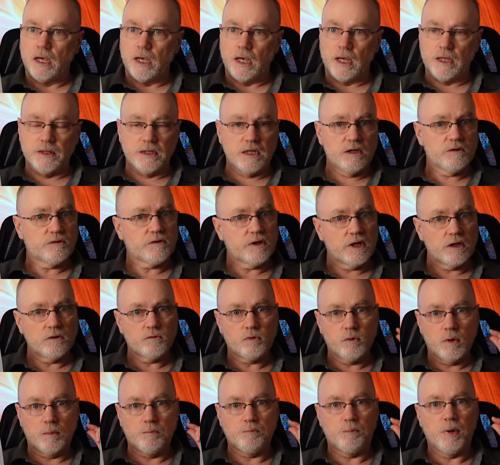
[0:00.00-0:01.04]
And these
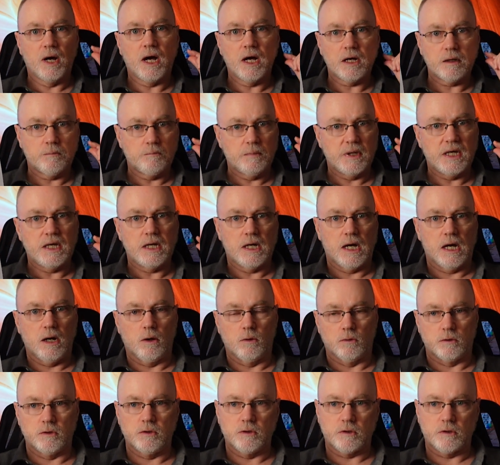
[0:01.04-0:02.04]
things would bug me out.